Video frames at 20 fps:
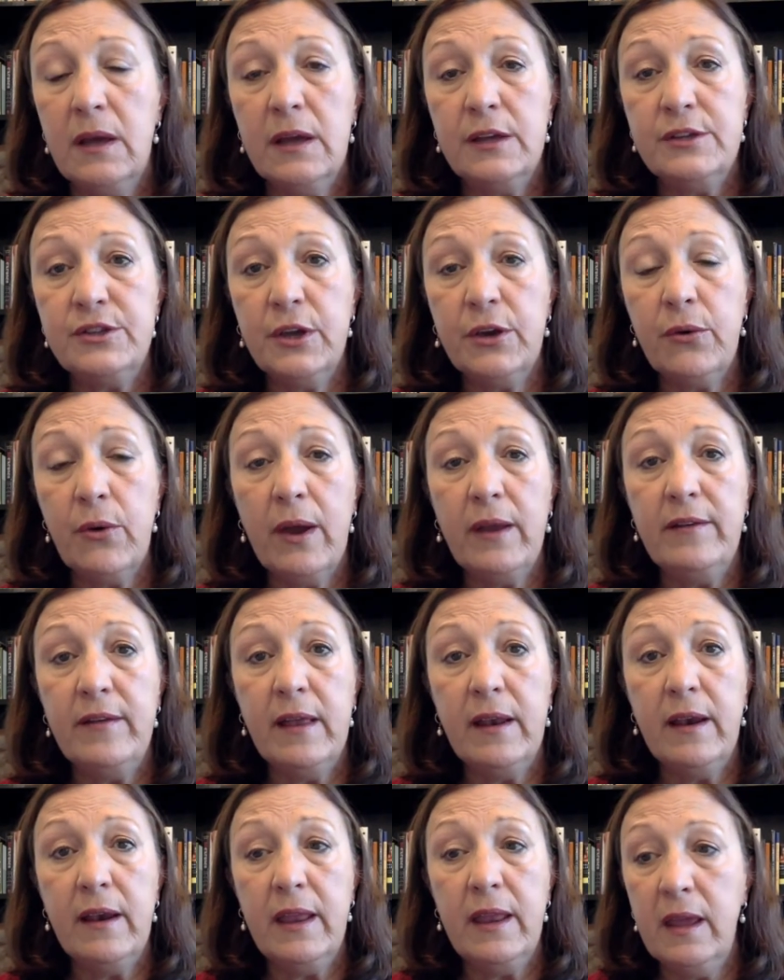gender
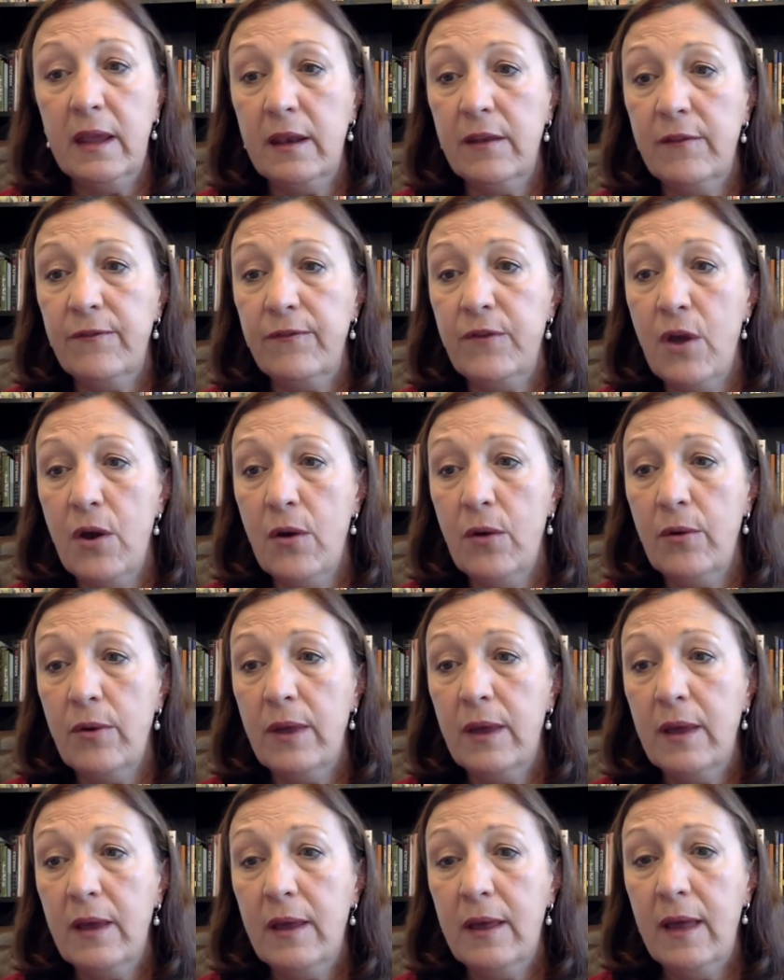identity, and if
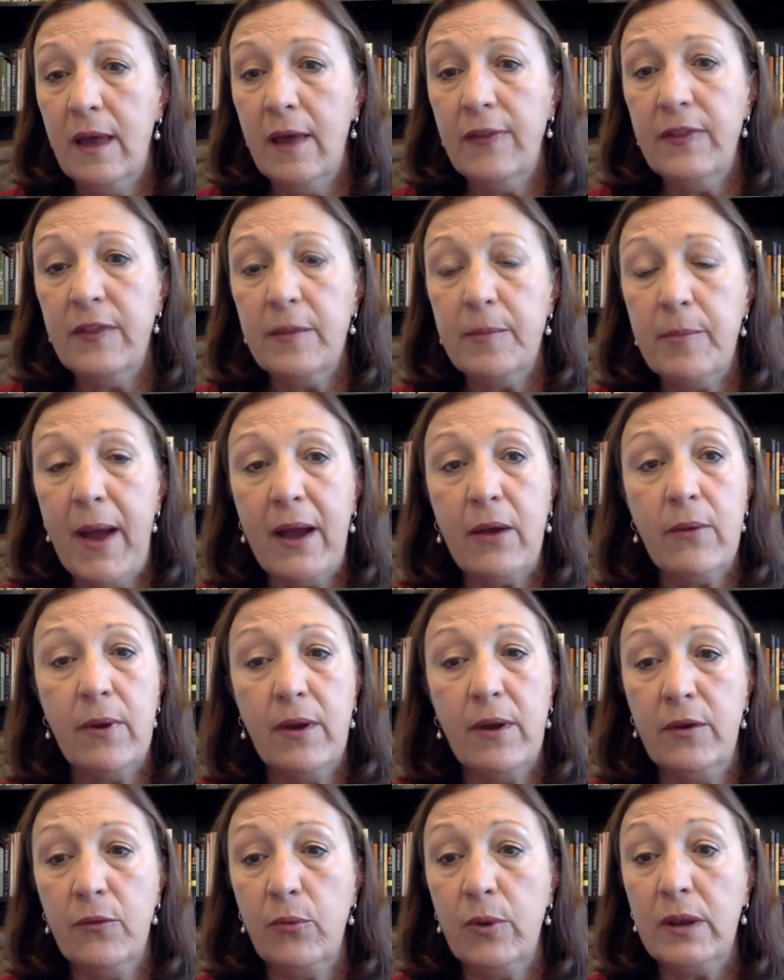known, ethnic
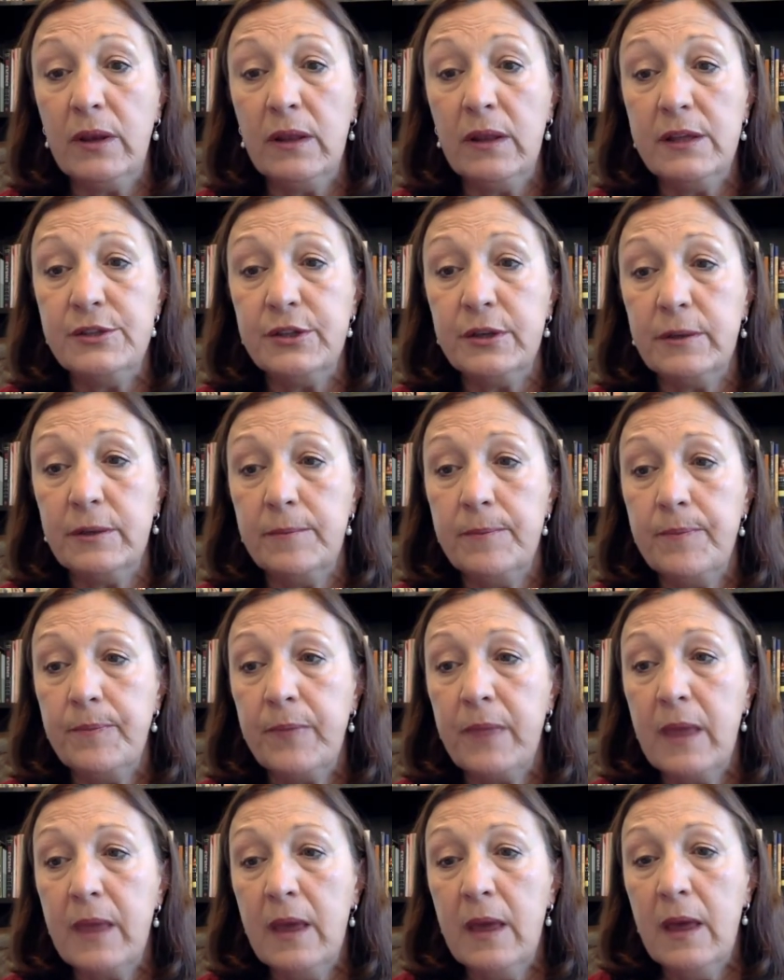background and religion.
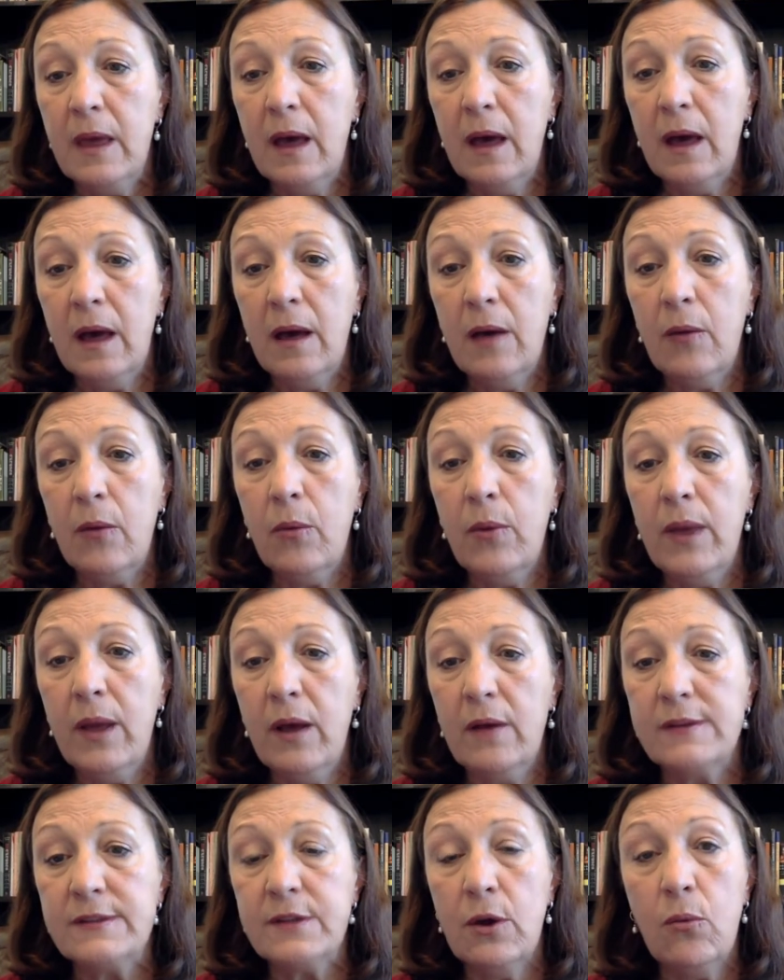We
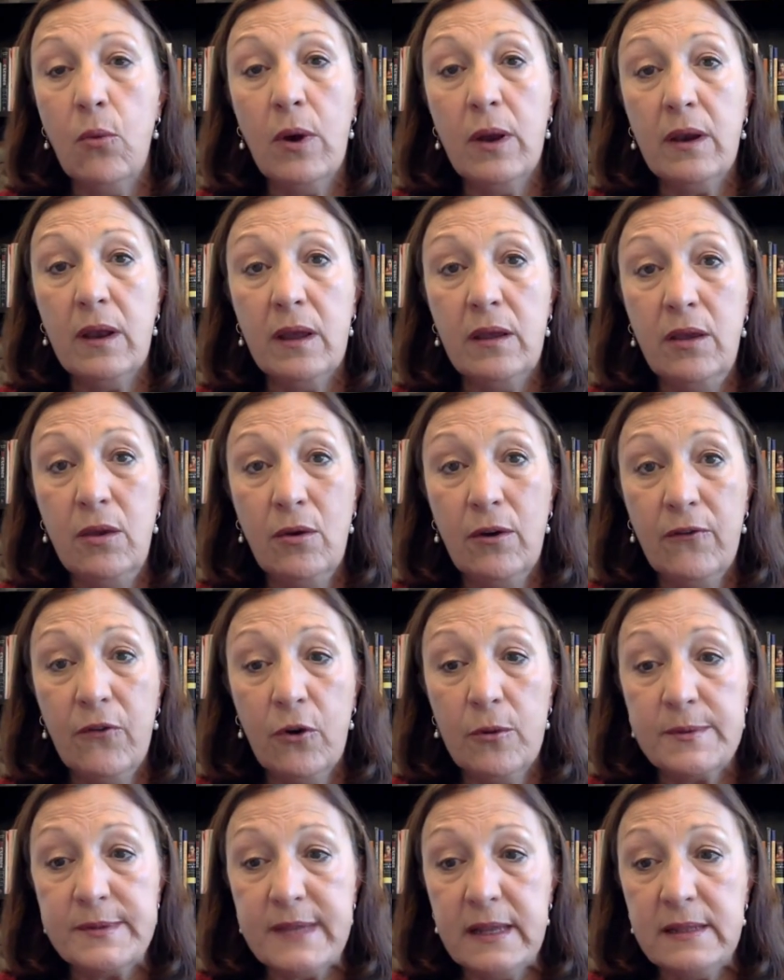also want a
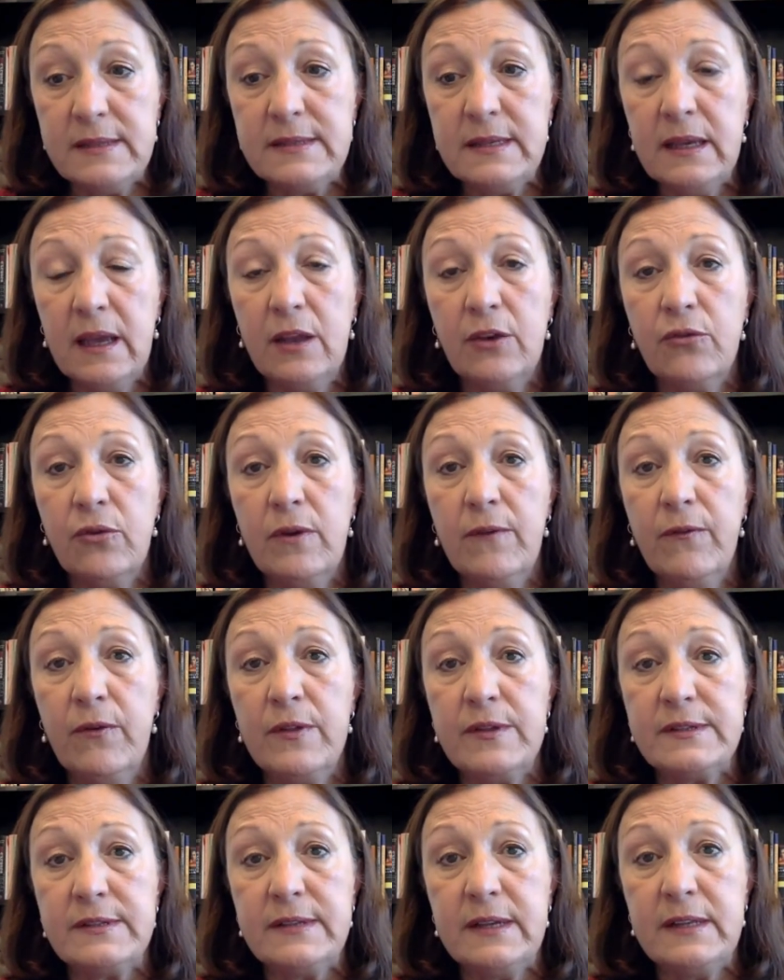uniform sentencing entry for
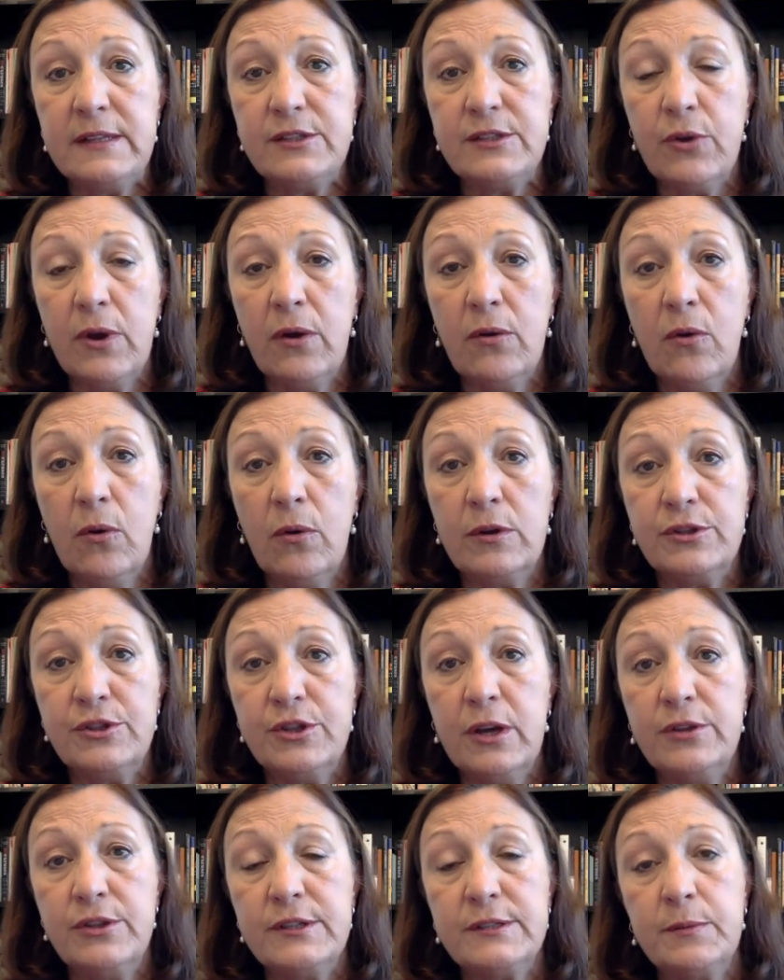the state's trial court
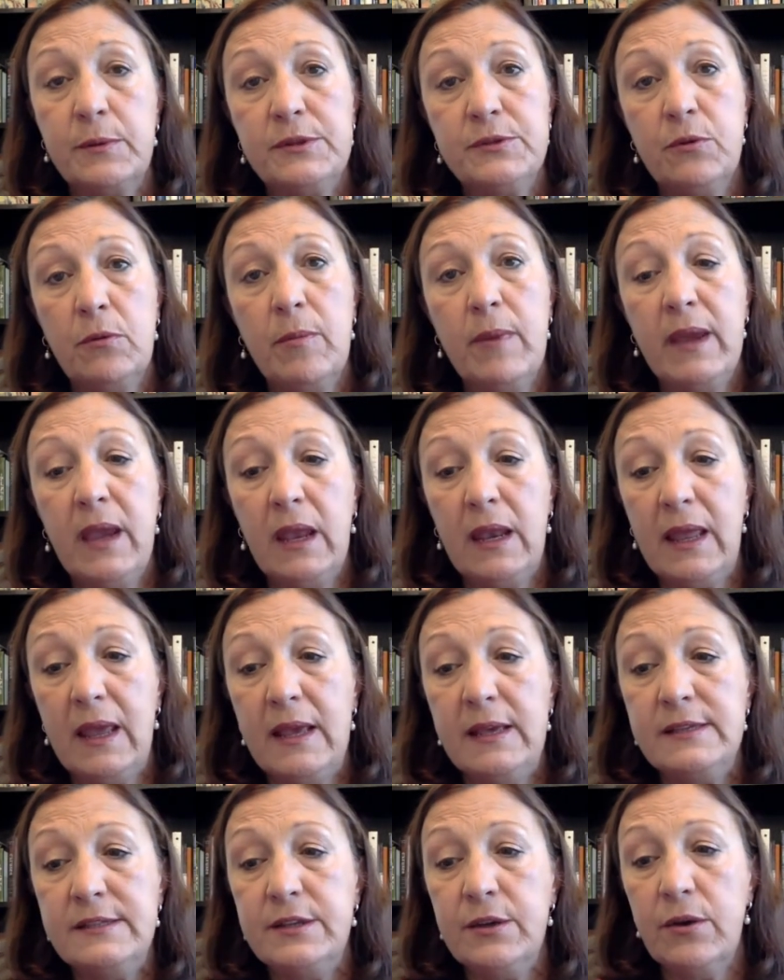judges, which will make it
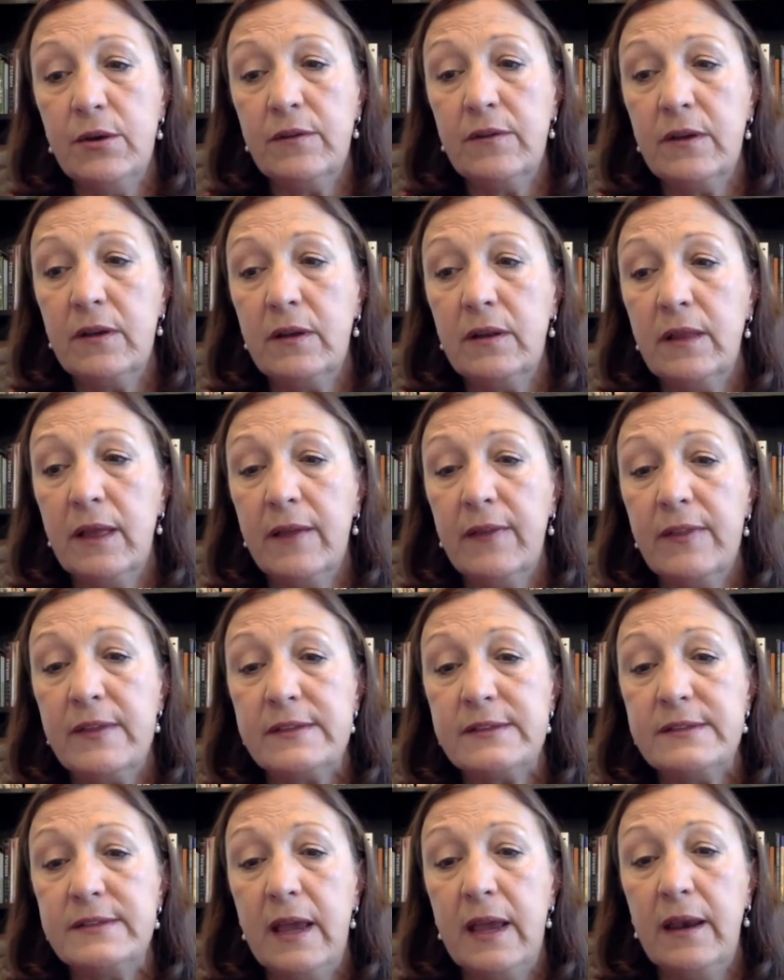easier to collect
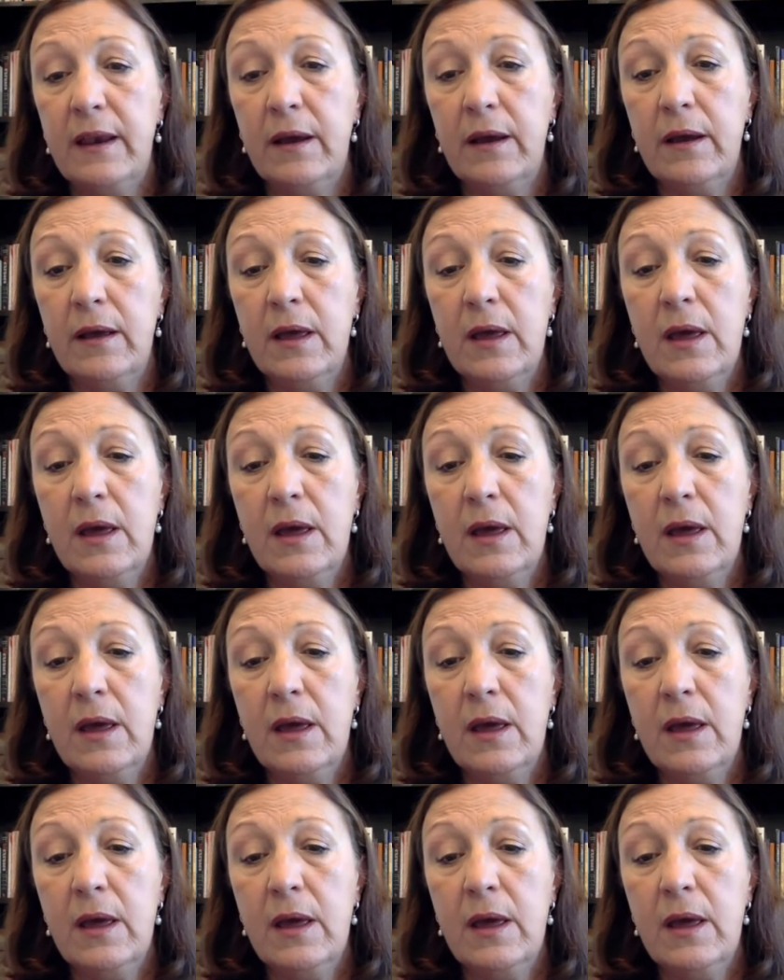this data.